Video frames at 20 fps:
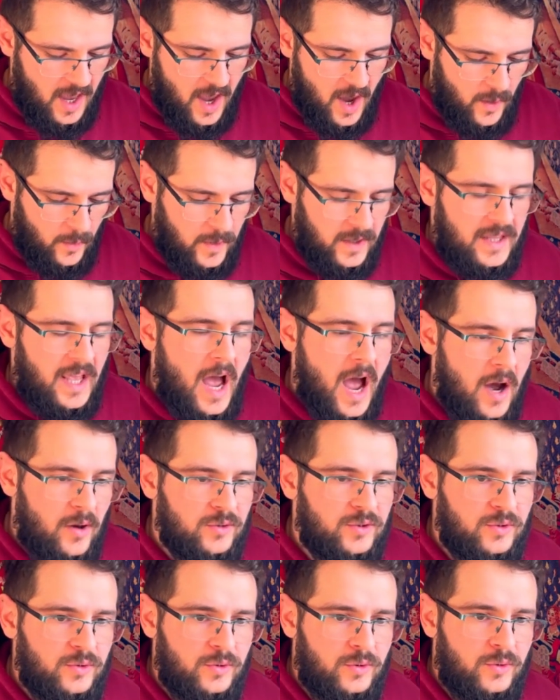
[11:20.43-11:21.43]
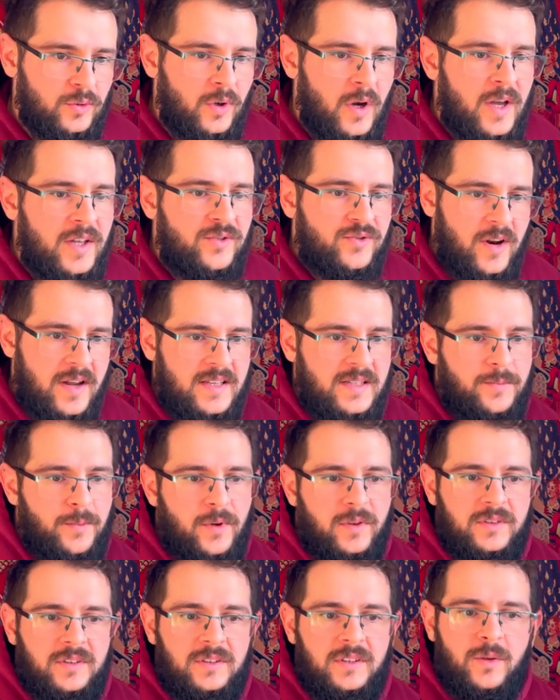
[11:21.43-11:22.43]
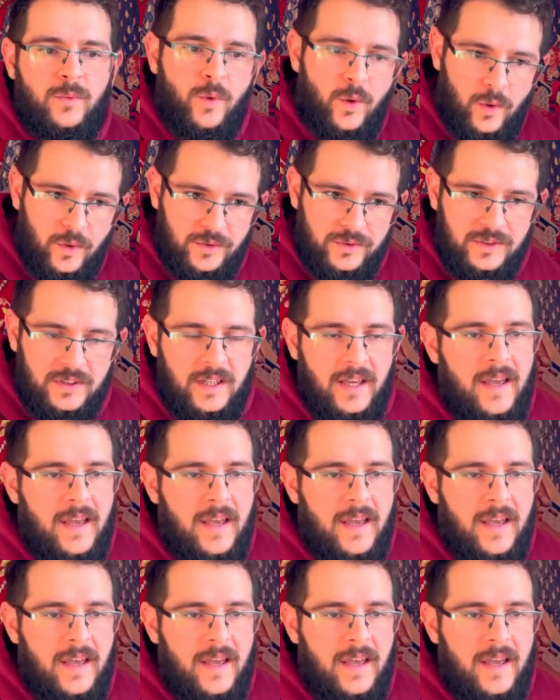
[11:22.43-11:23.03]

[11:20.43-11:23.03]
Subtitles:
with how to transport the wand